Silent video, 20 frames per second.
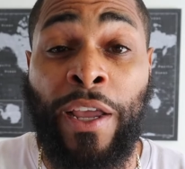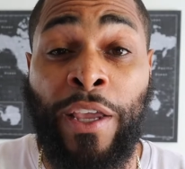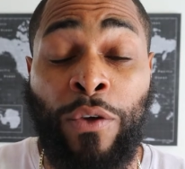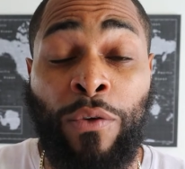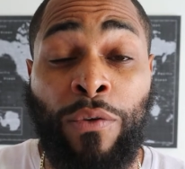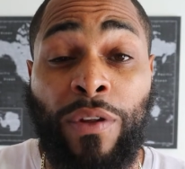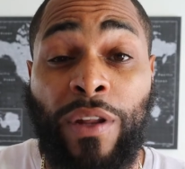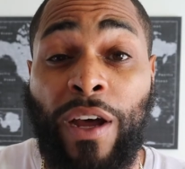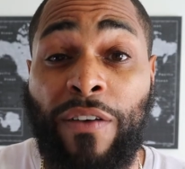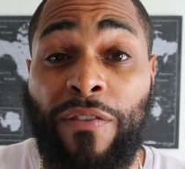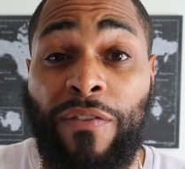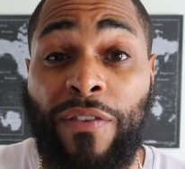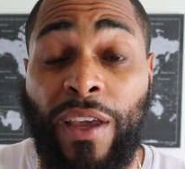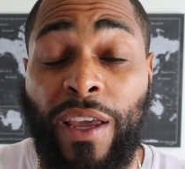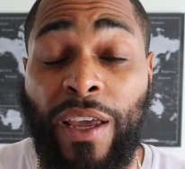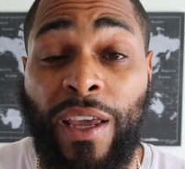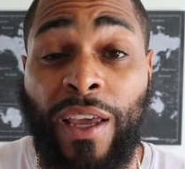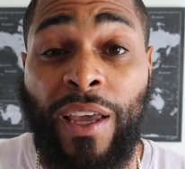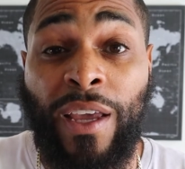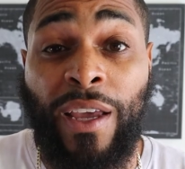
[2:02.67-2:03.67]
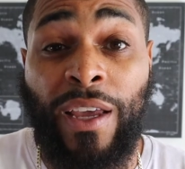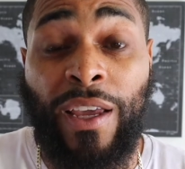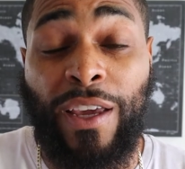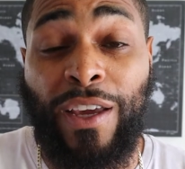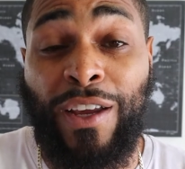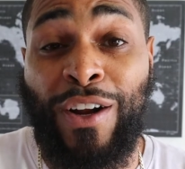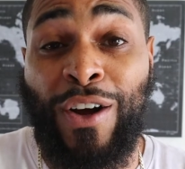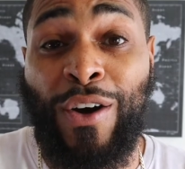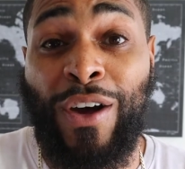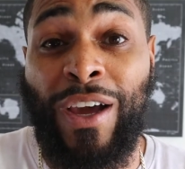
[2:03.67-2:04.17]
and you love it, you
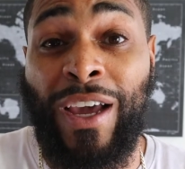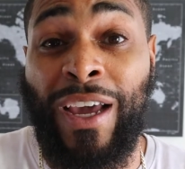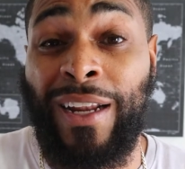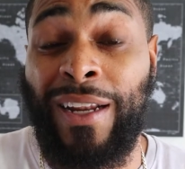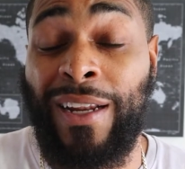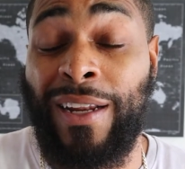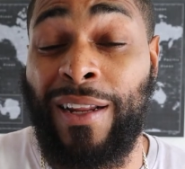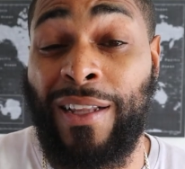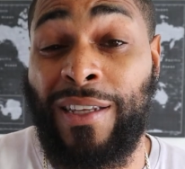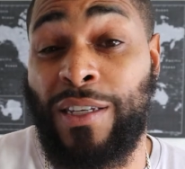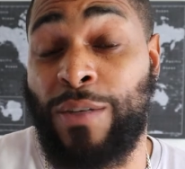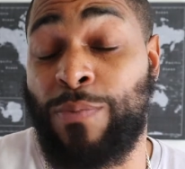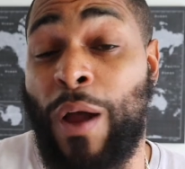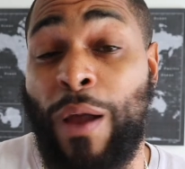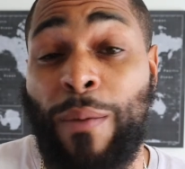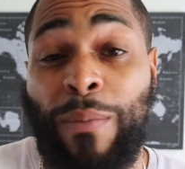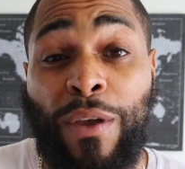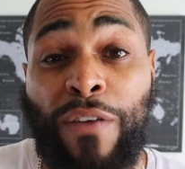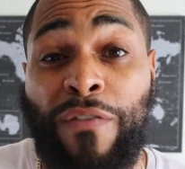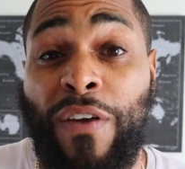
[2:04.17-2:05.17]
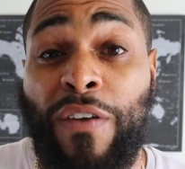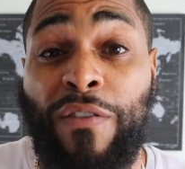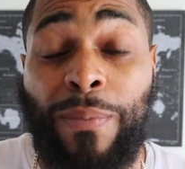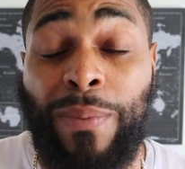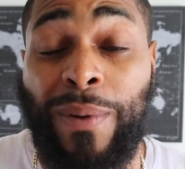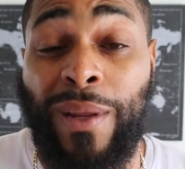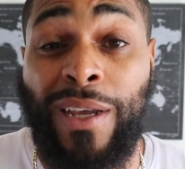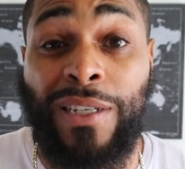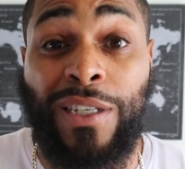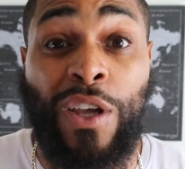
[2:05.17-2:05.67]
know, and this is probably your favorite
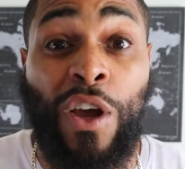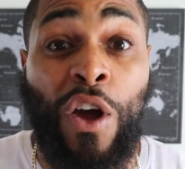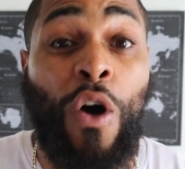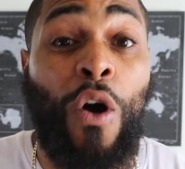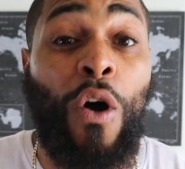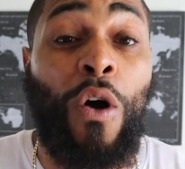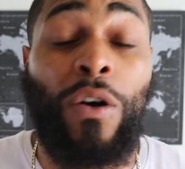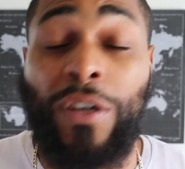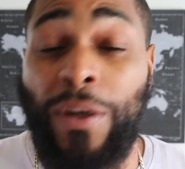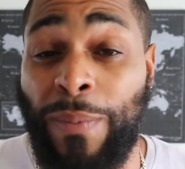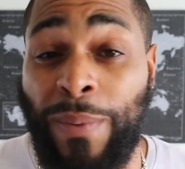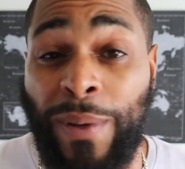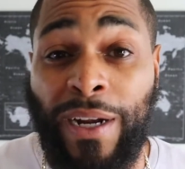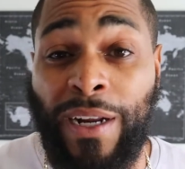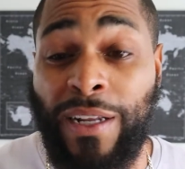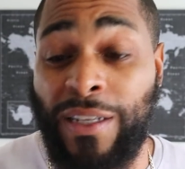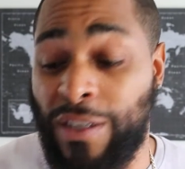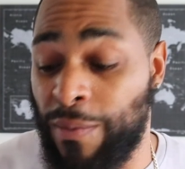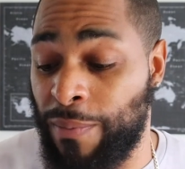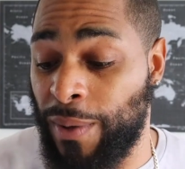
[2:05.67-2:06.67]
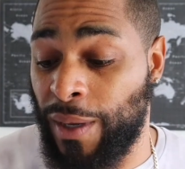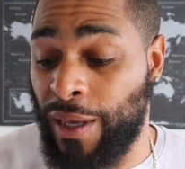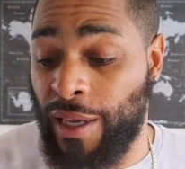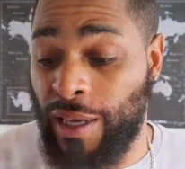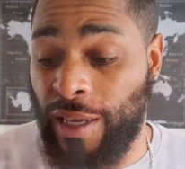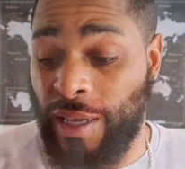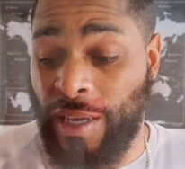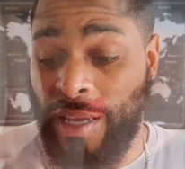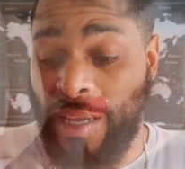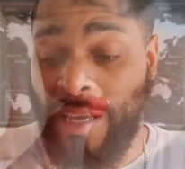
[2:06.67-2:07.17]
place on the planet to
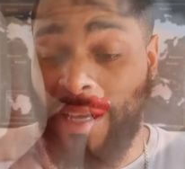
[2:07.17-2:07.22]
be,